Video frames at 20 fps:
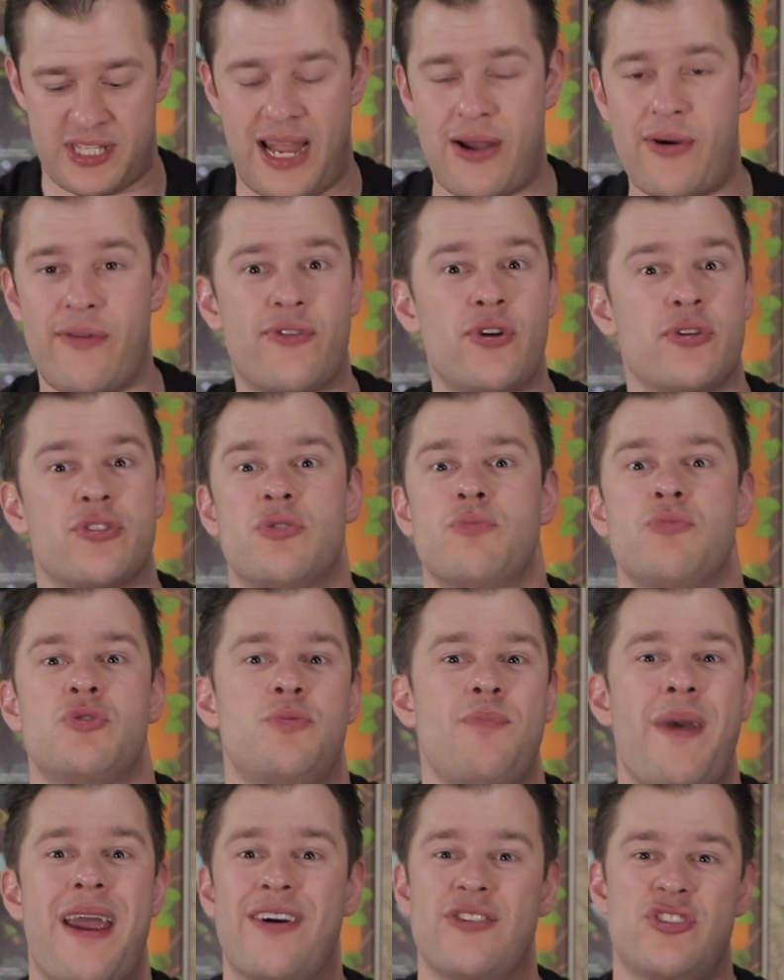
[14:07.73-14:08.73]
Now I've got some
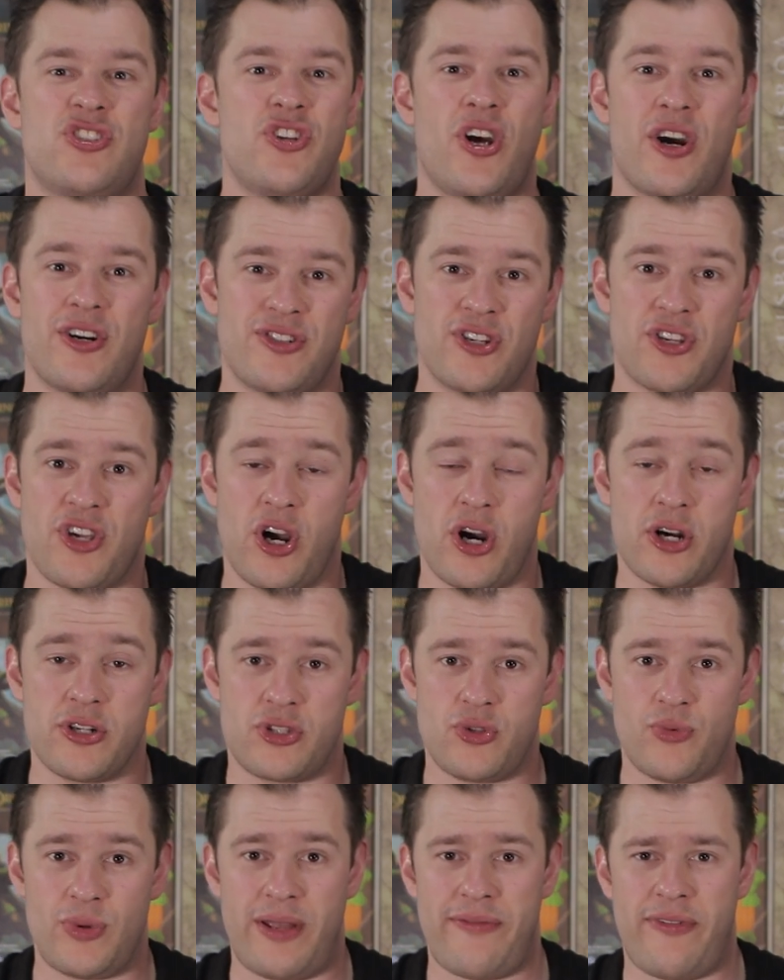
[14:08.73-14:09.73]
spare starter
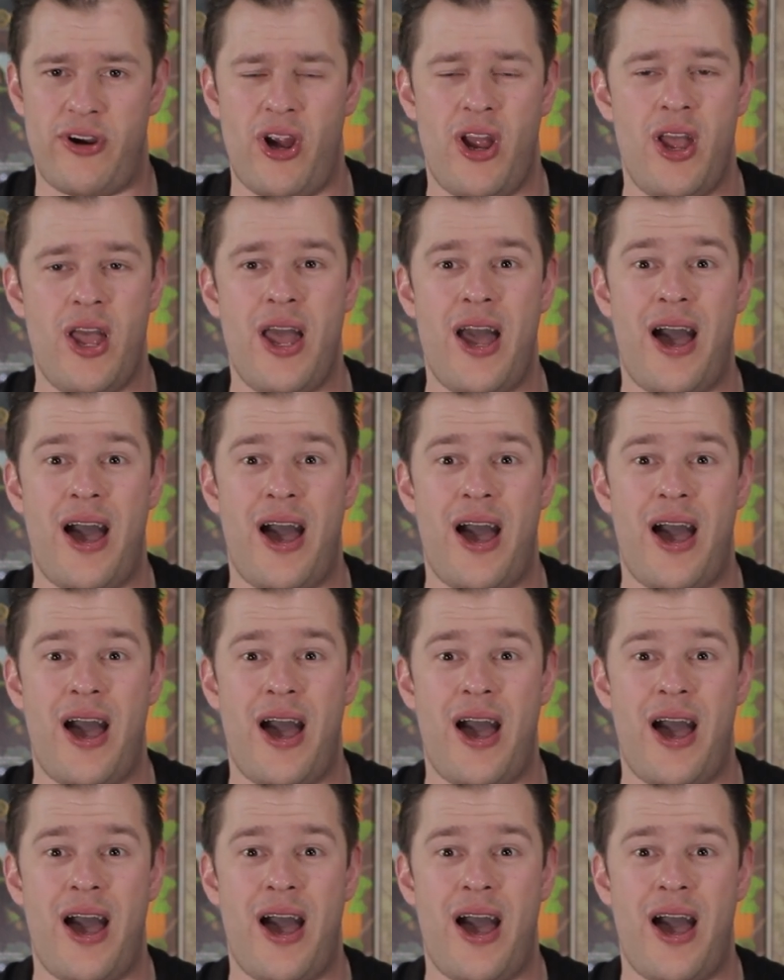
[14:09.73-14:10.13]
cards or whatever.